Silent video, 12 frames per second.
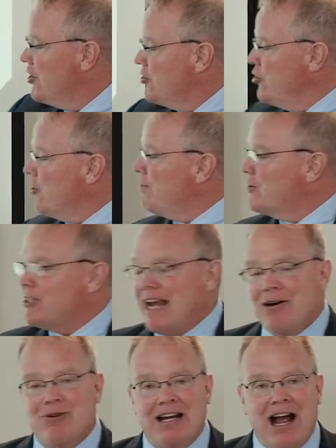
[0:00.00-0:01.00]
your
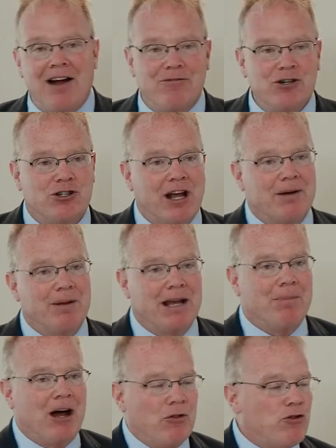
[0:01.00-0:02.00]
percent recovery is going to be
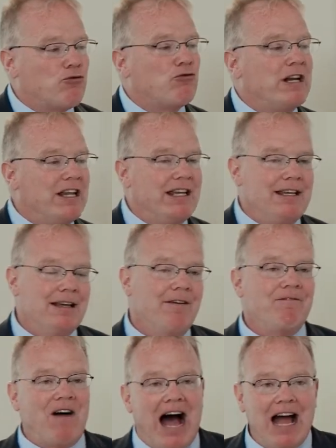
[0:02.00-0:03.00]
about 3,
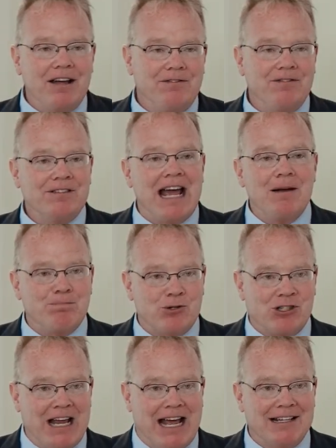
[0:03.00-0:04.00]
5,
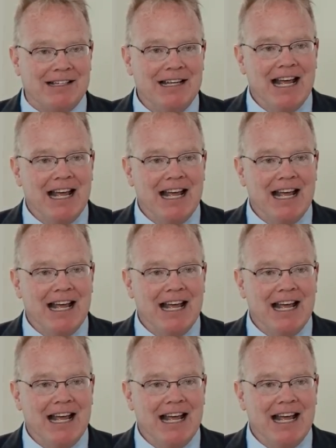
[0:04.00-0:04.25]
10%.